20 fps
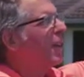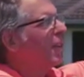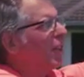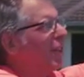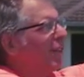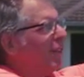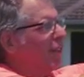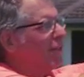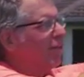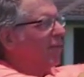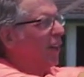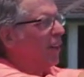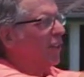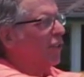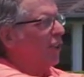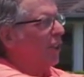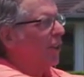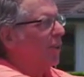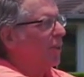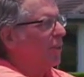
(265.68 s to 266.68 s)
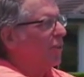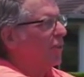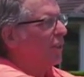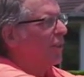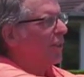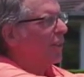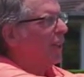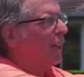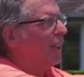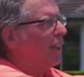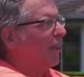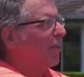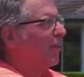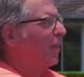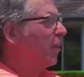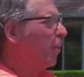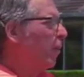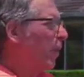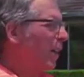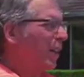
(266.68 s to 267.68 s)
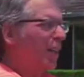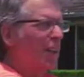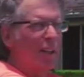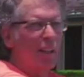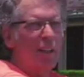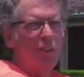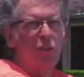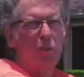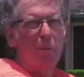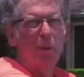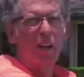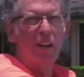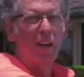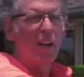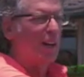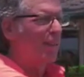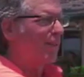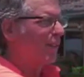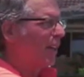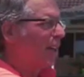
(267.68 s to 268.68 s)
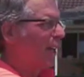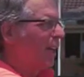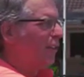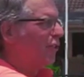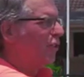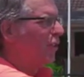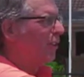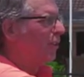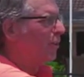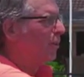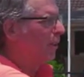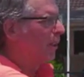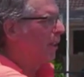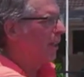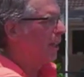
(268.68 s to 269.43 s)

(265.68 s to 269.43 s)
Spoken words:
Generally the ratio is that 1 click is about 0.5 kg to 1